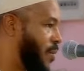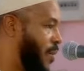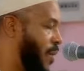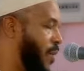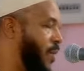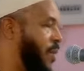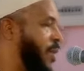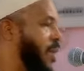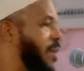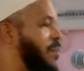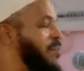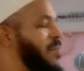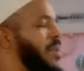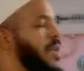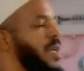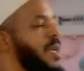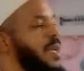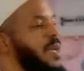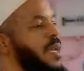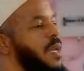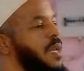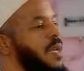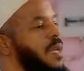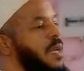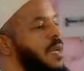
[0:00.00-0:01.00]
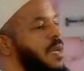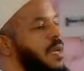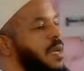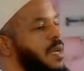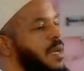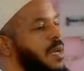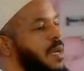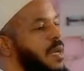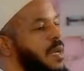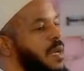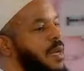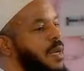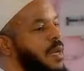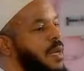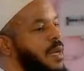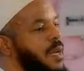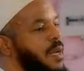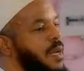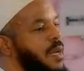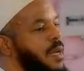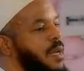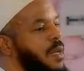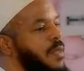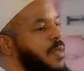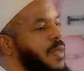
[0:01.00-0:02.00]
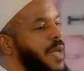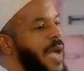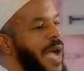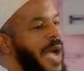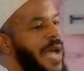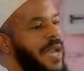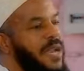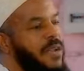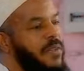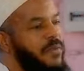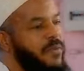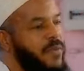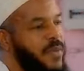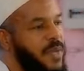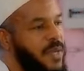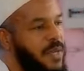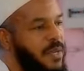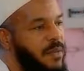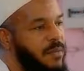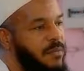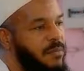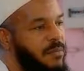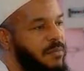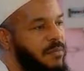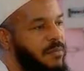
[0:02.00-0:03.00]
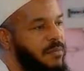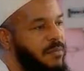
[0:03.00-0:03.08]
whether it be the Hanafi,